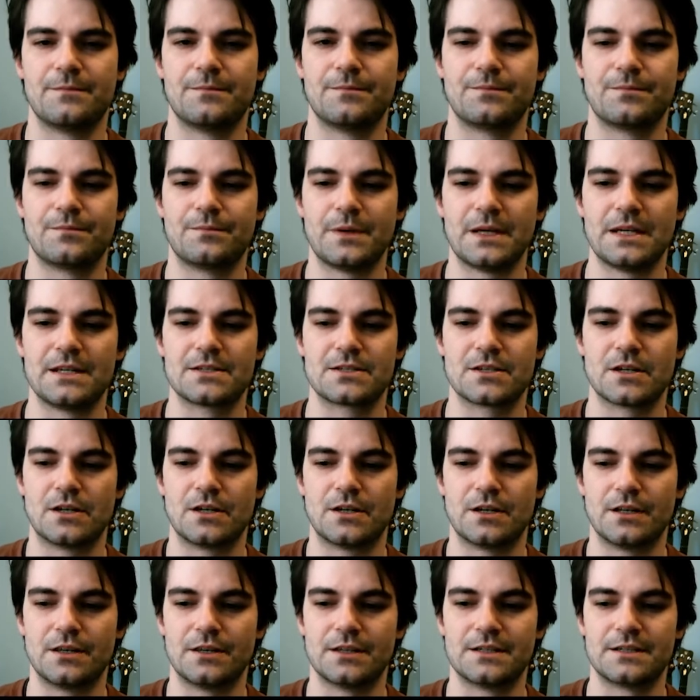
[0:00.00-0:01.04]
based
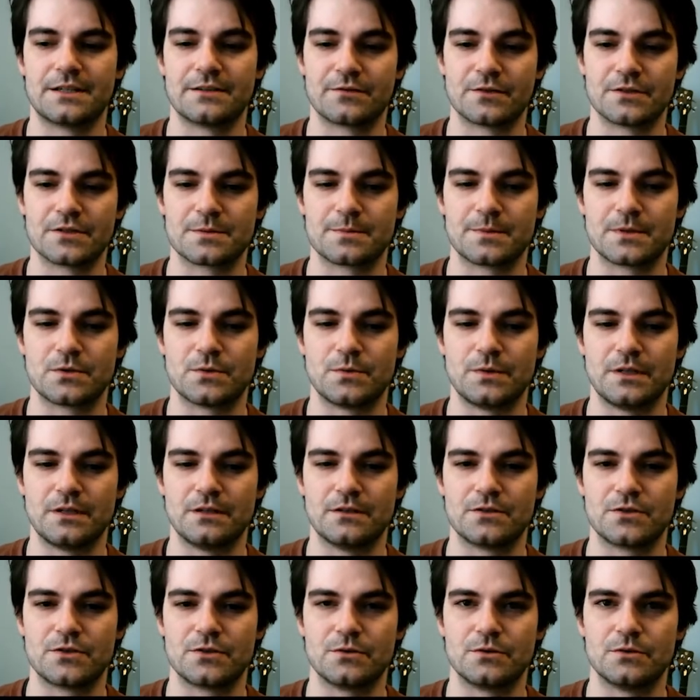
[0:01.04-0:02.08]
on the difference
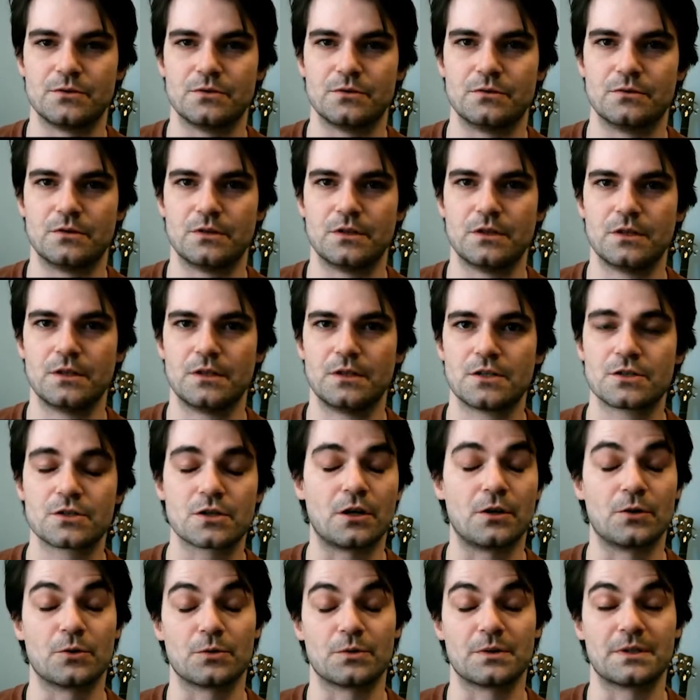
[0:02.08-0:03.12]
between two
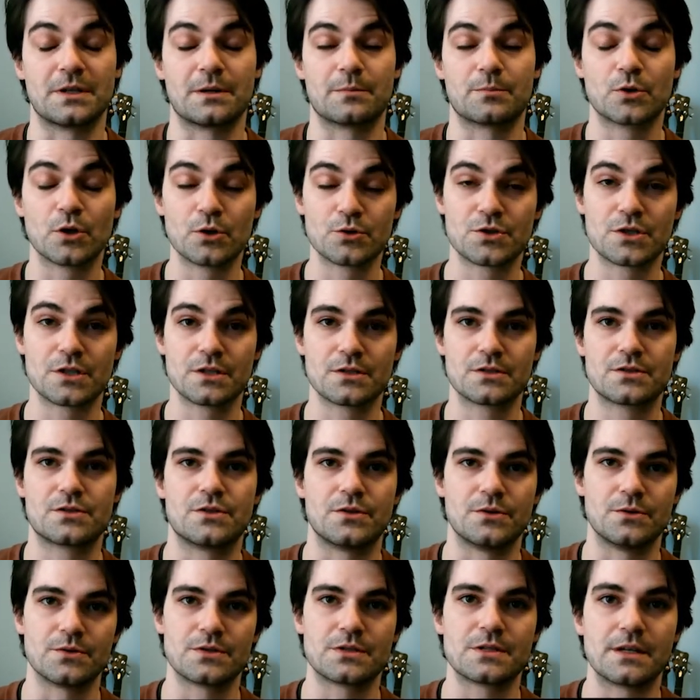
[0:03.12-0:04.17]
scholarly approaches
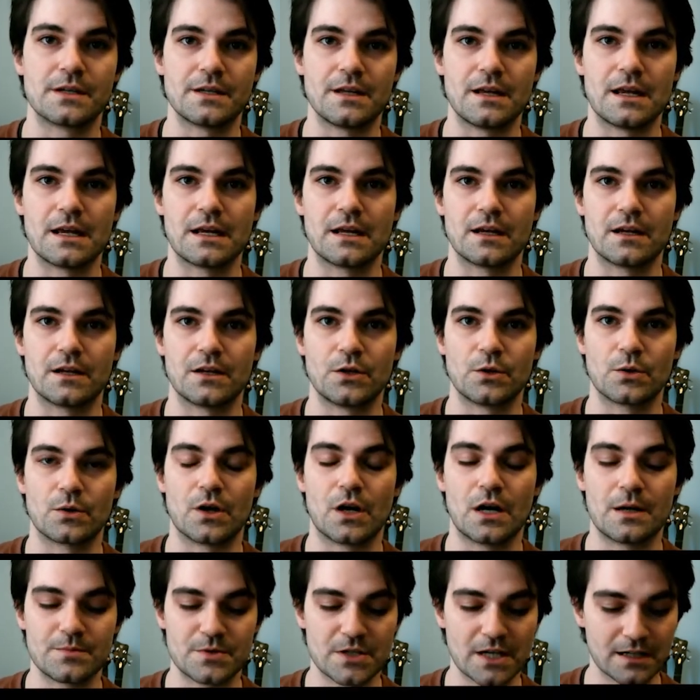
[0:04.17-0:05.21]
to studying your
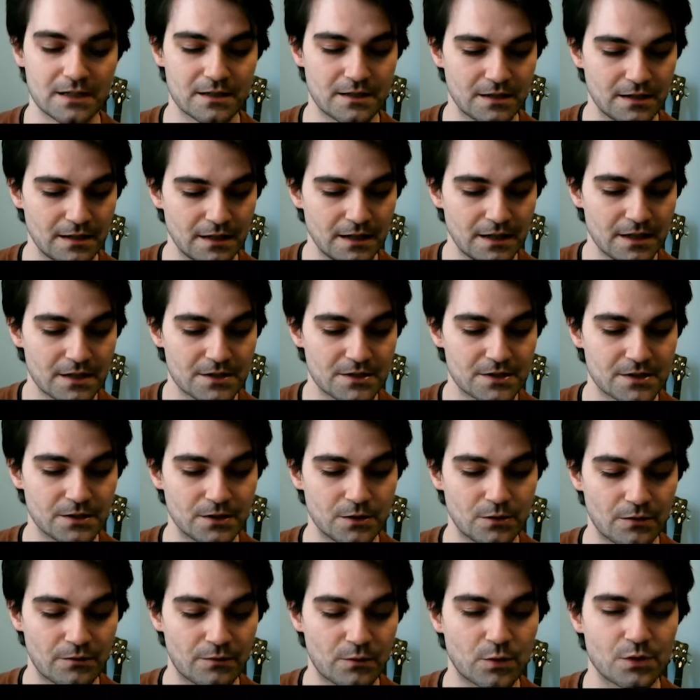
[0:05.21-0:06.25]
object.
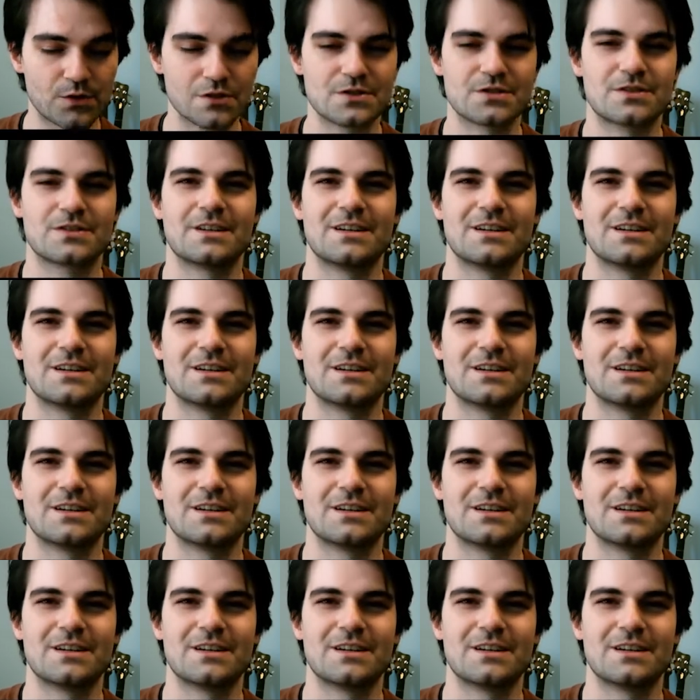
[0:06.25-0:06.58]
So, of course,